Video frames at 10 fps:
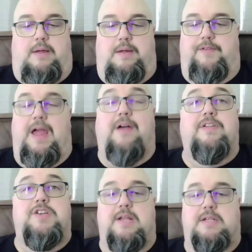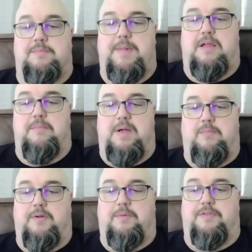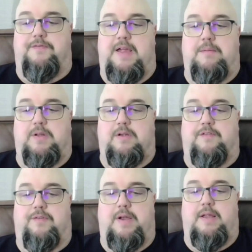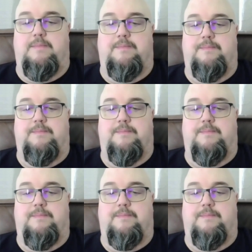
if you have a chance to make a memory with family or friend,